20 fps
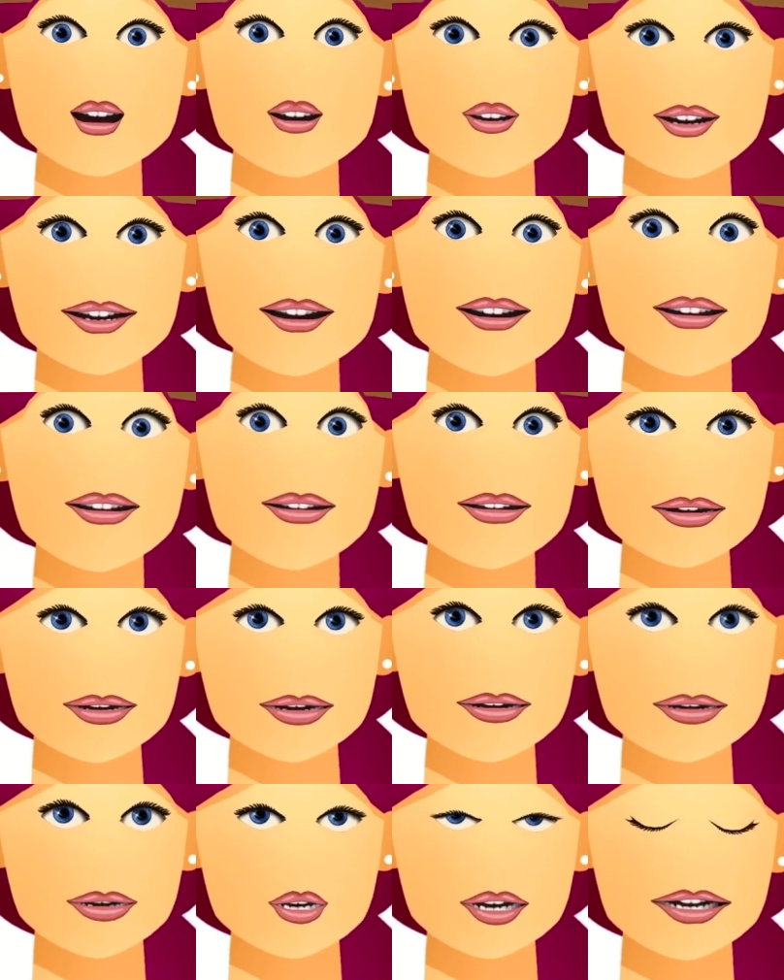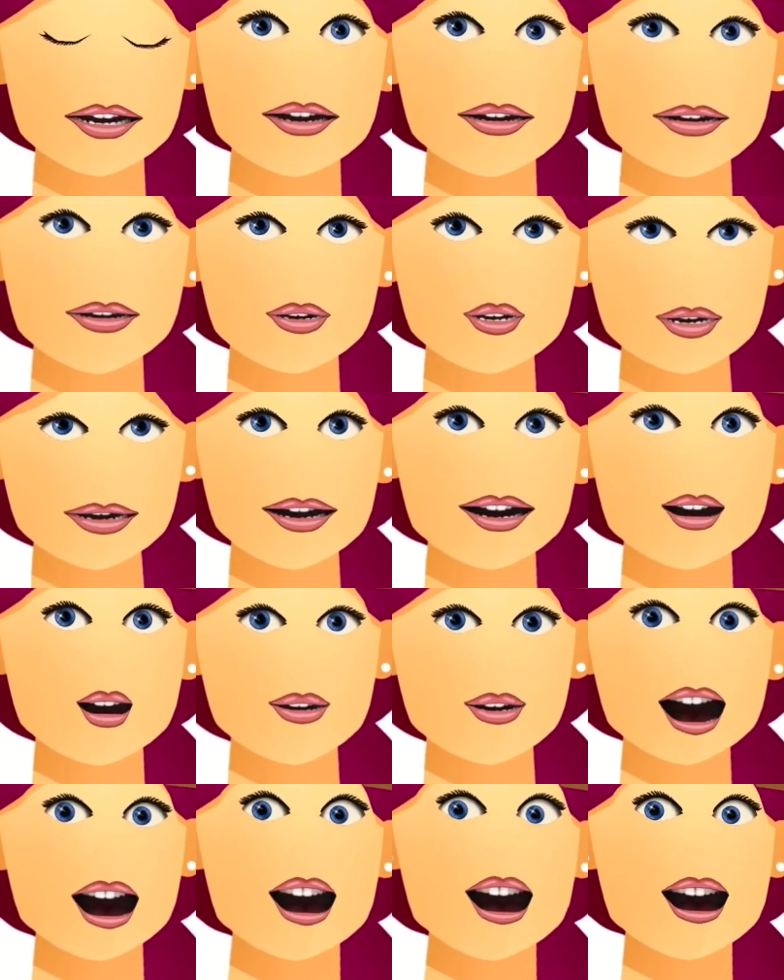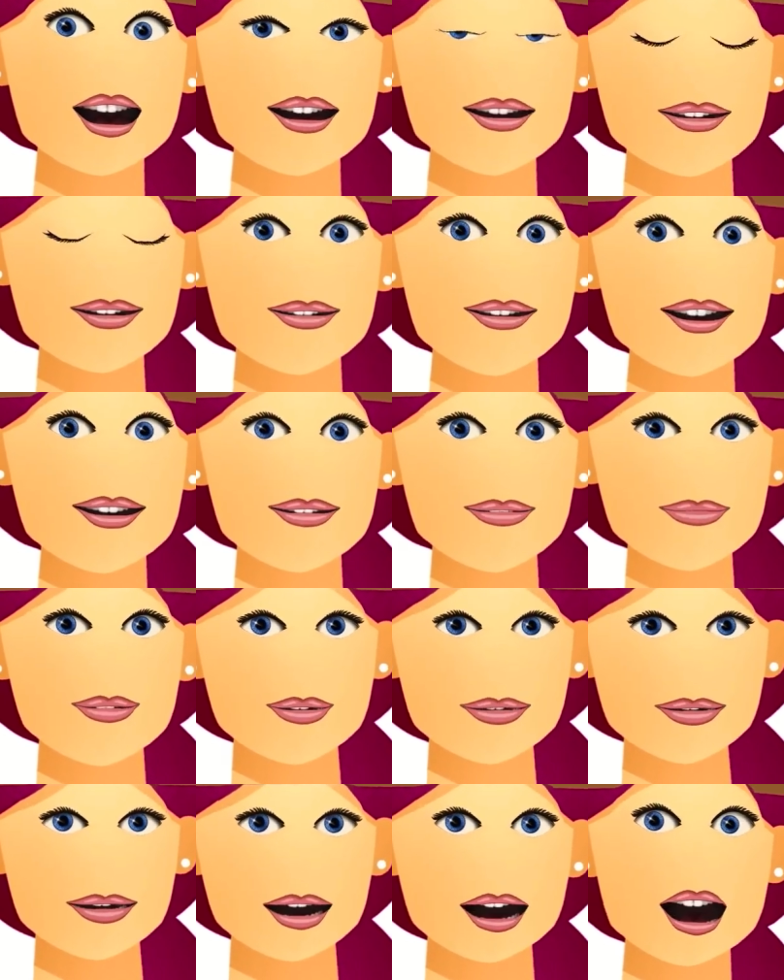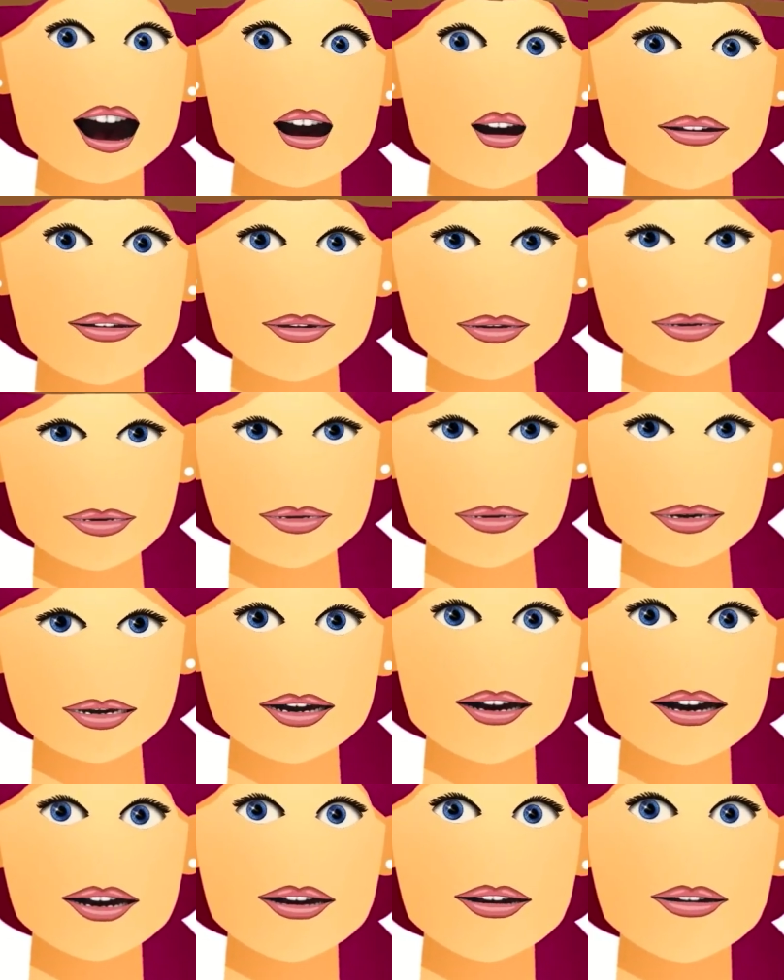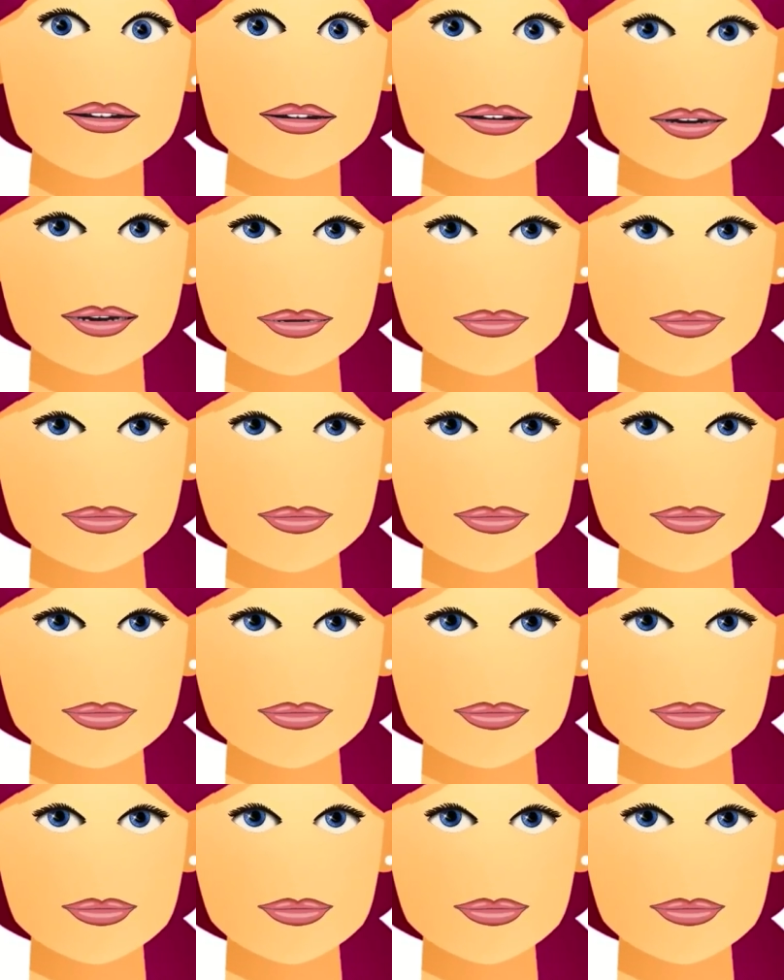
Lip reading: saw nickel signs for the vowels A, O, and U.